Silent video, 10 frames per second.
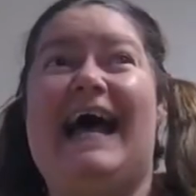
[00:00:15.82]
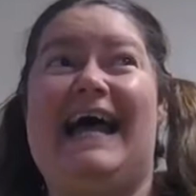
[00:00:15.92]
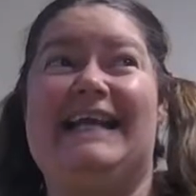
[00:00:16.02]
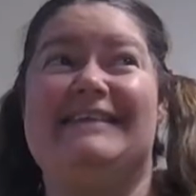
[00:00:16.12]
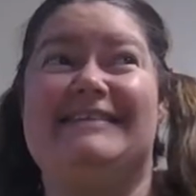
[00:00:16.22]

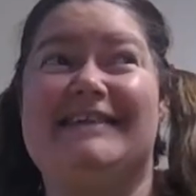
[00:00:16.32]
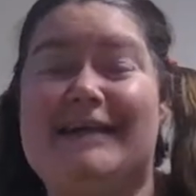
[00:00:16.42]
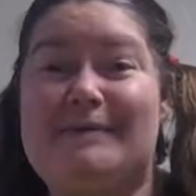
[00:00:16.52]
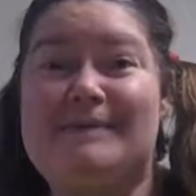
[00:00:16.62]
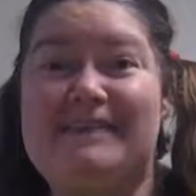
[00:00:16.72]
And it
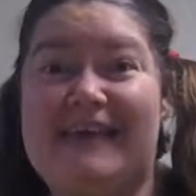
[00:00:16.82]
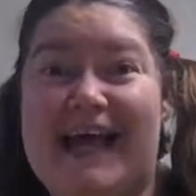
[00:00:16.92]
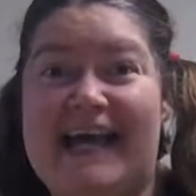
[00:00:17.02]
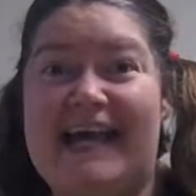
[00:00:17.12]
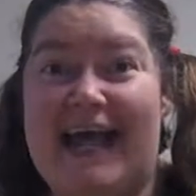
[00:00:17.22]
seems
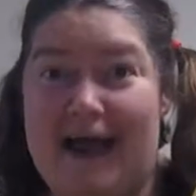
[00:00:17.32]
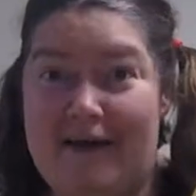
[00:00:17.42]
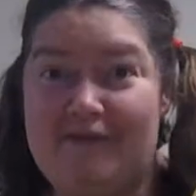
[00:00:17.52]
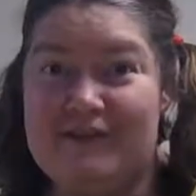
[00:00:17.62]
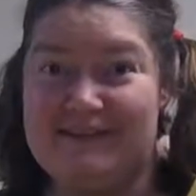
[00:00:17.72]
like
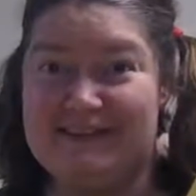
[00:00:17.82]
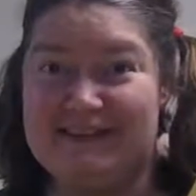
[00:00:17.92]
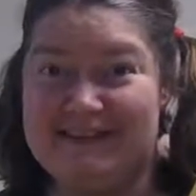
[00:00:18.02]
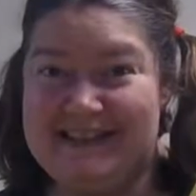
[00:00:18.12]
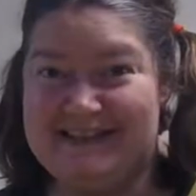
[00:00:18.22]
every
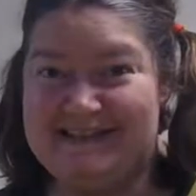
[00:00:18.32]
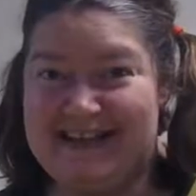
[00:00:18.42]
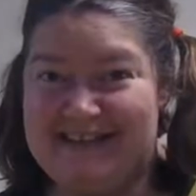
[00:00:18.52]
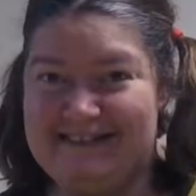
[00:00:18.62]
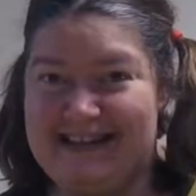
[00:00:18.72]
single year
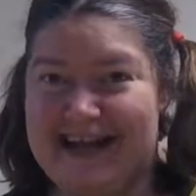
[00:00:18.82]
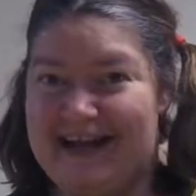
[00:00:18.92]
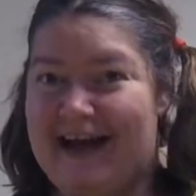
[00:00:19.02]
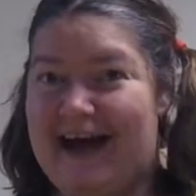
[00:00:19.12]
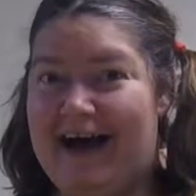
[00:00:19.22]
since
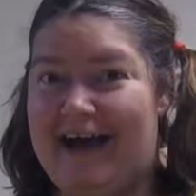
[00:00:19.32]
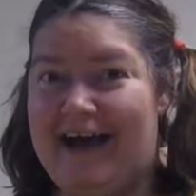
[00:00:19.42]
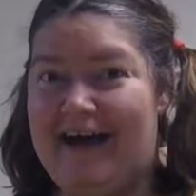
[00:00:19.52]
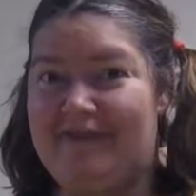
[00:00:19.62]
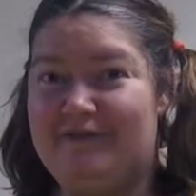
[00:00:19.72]
then I
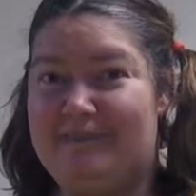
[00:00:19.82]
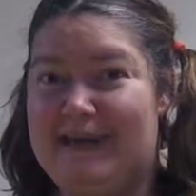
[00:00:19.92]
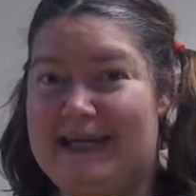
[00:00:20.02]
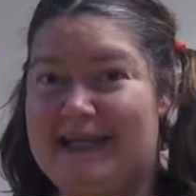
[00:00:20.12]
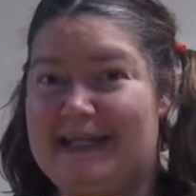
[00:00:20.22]
have
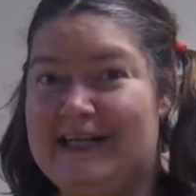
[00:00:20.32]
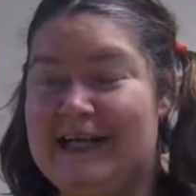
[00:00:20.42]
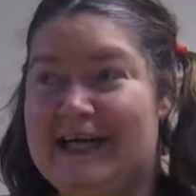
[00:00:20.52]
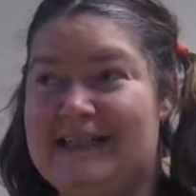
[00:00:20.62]
been